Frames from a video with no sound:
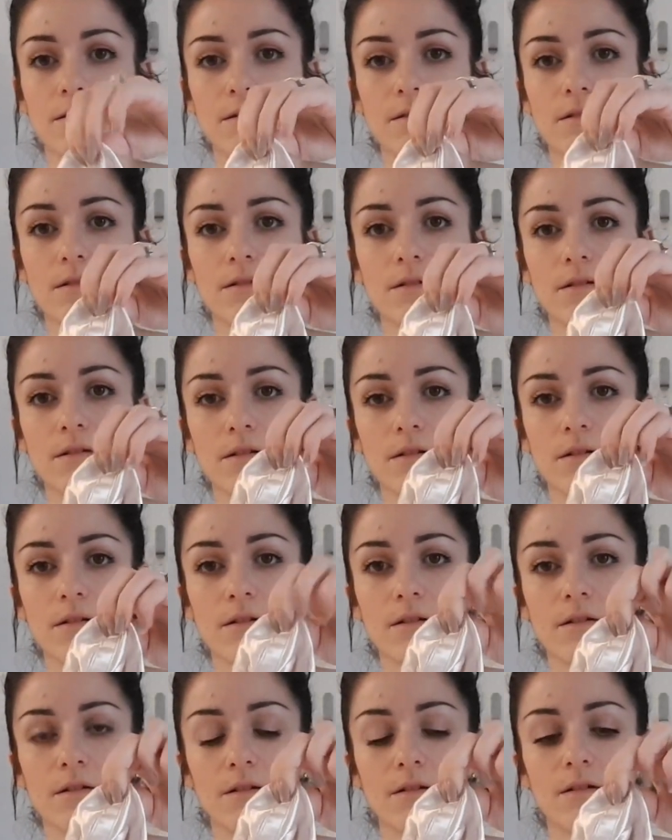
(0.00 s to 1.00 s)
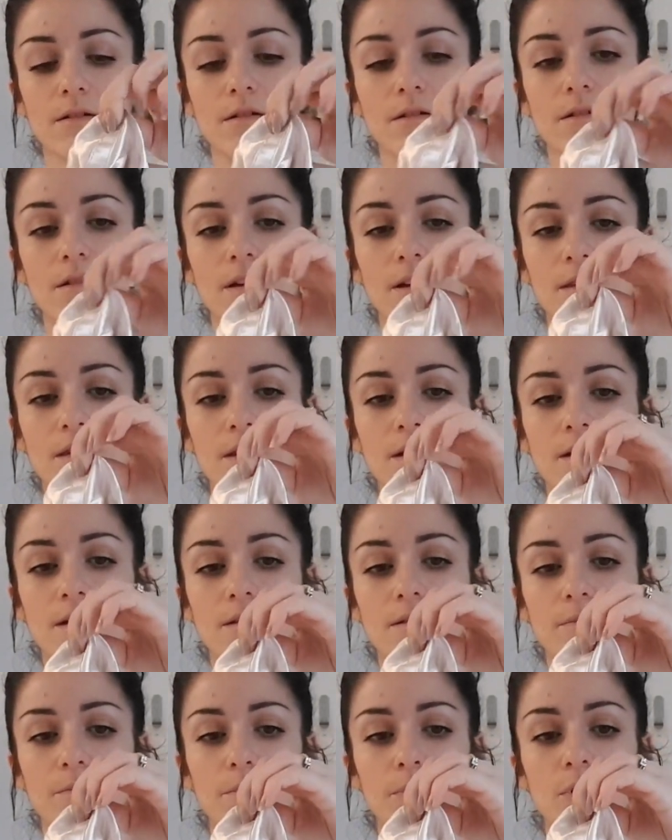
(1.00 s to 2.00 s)
and
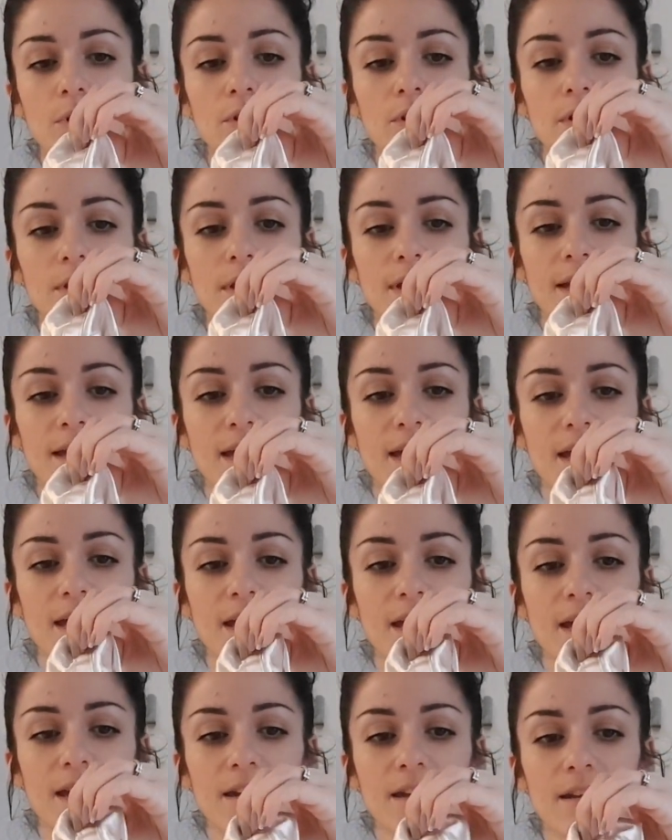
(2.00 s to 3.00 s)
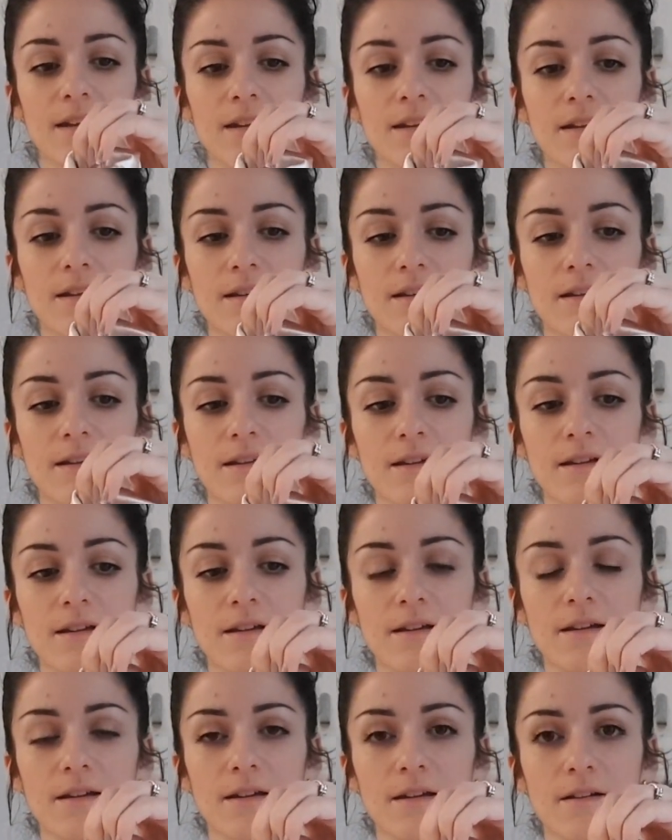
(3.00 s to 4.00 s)
then pull again
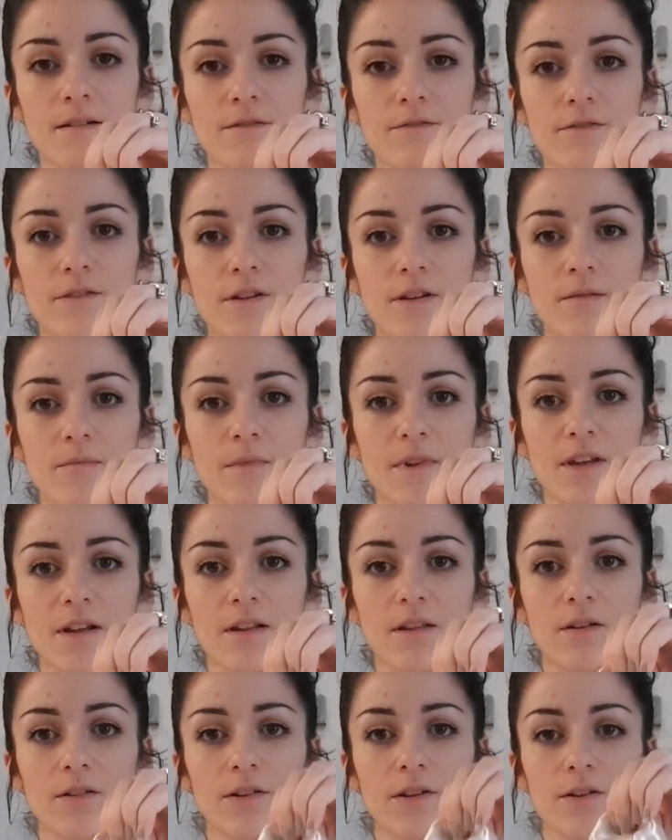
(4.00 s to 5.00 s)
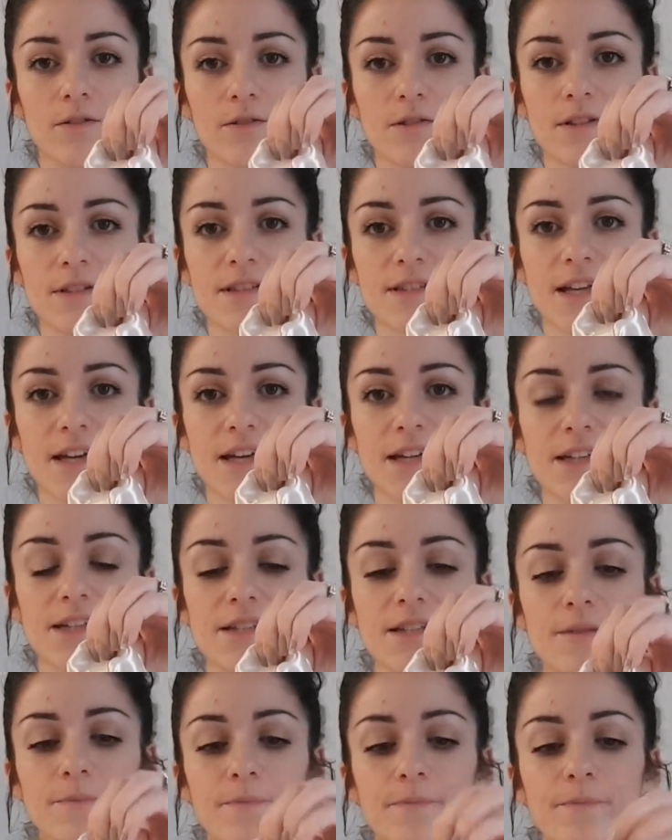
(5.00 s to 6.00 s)
firmly along the other
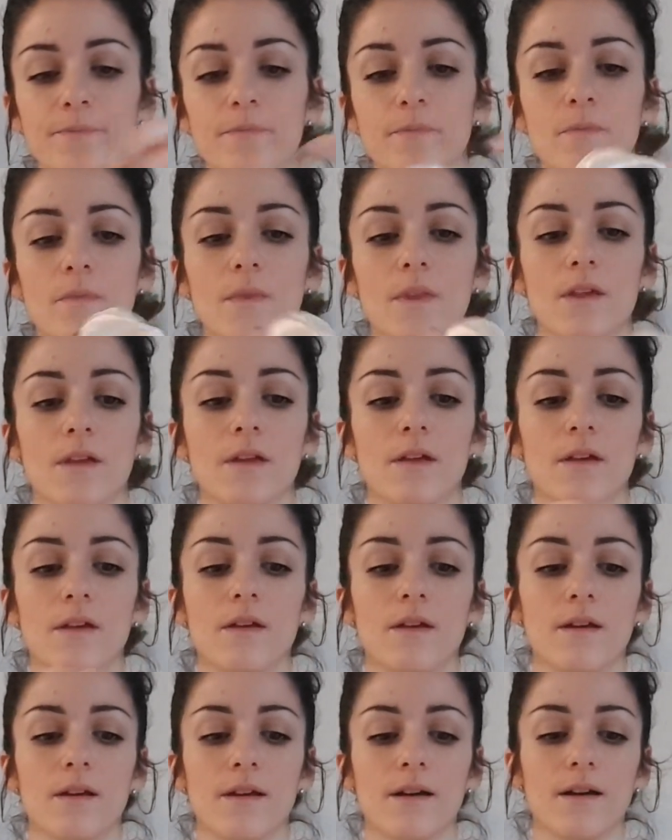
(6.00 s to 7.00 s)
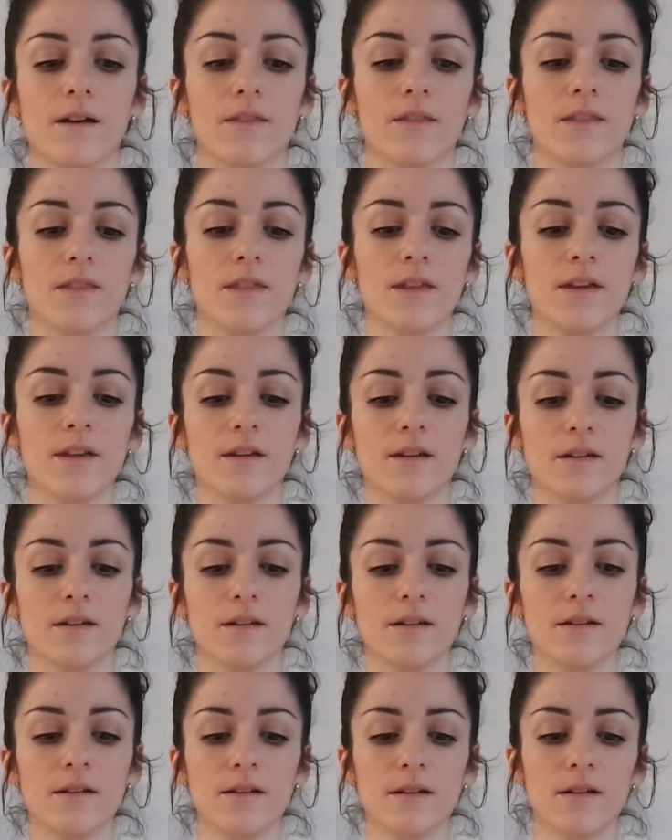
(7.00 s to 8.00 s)
side, and
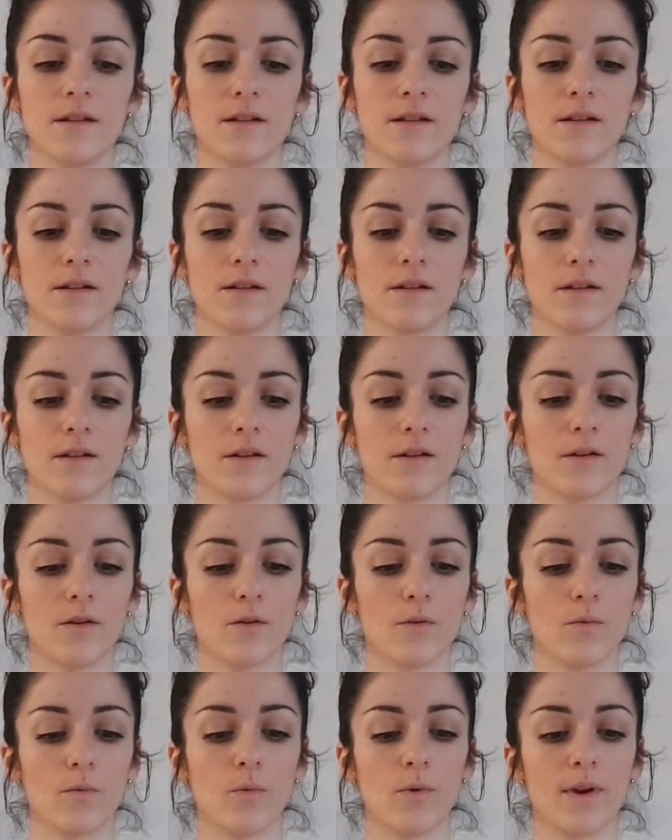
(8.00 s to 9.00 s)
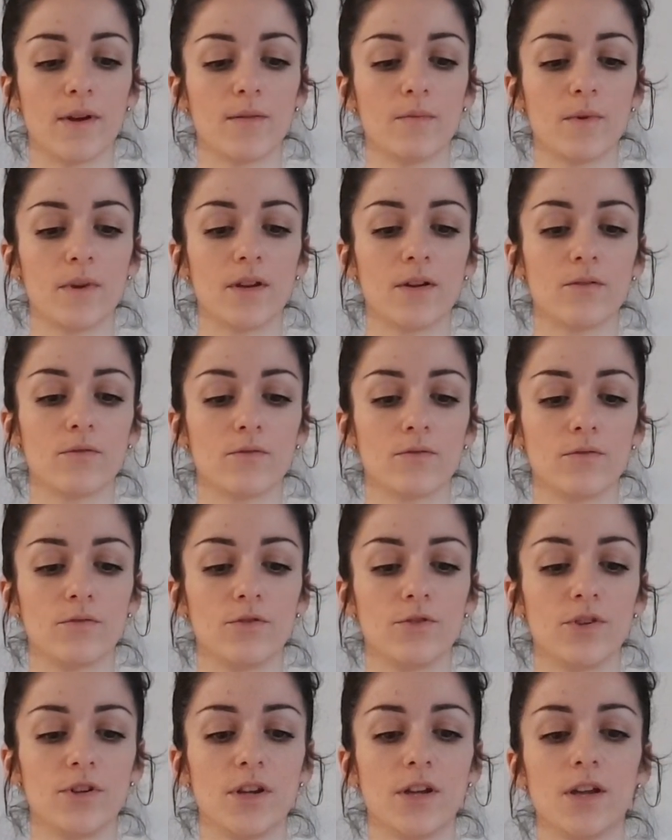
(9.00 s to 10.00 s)
then when we
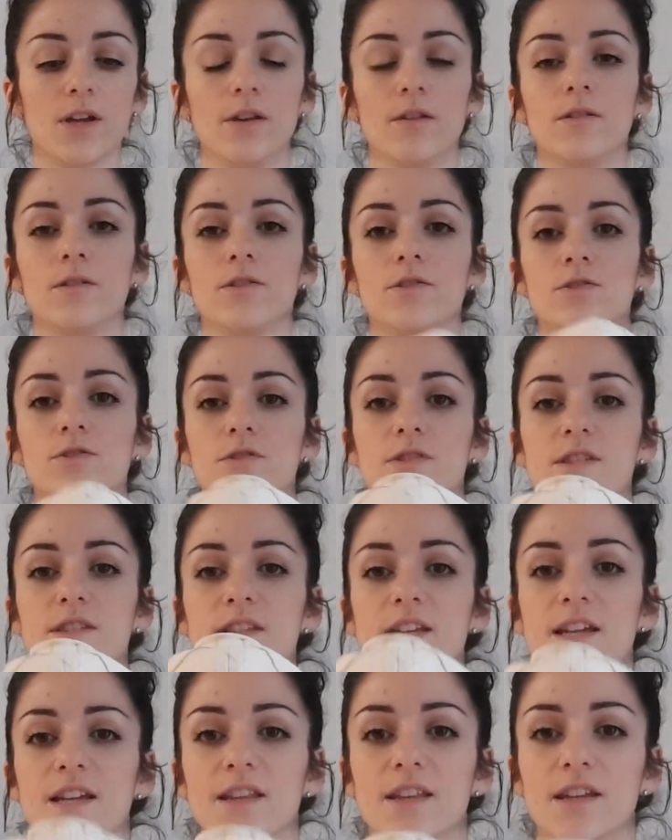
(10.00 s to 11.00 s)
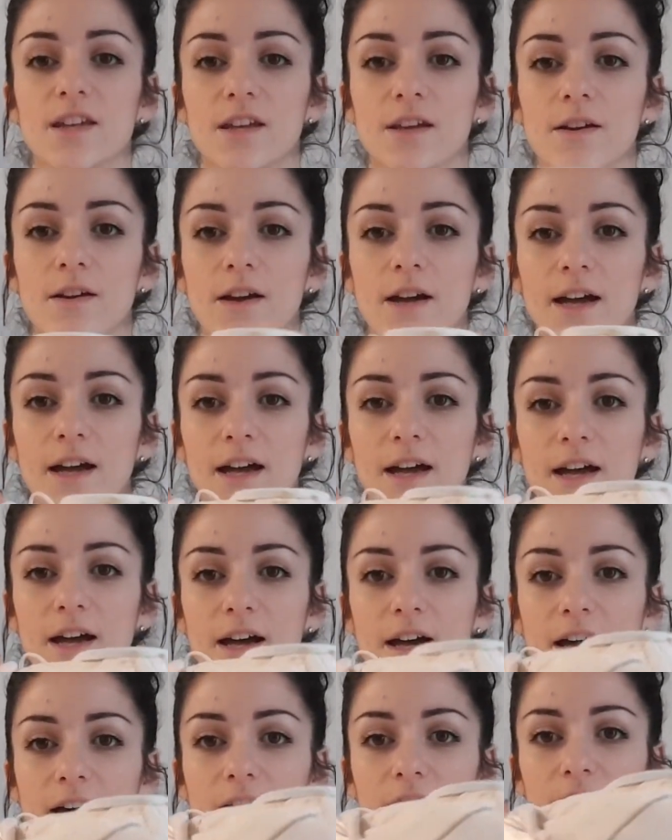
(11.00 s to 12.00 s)
undo you should see that you
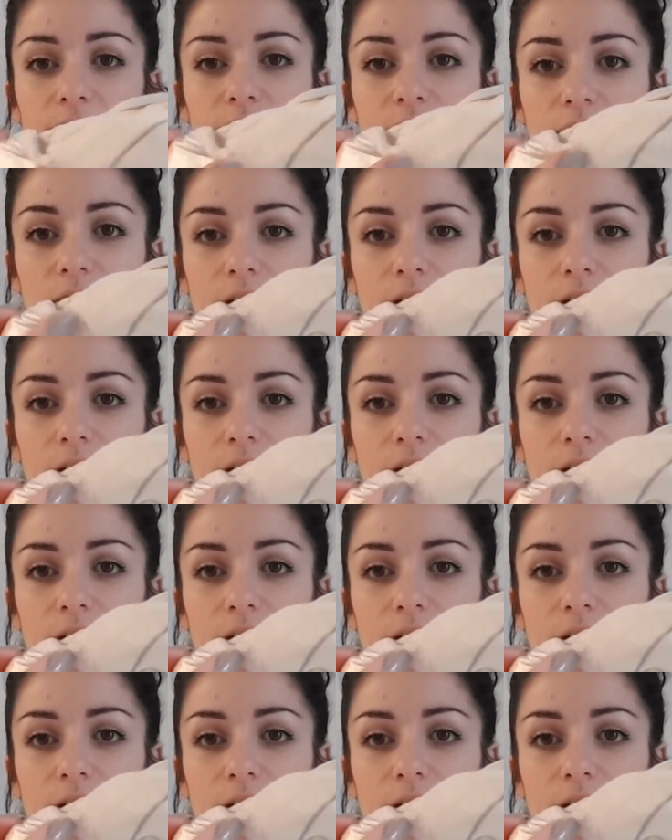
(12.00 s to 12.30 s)
have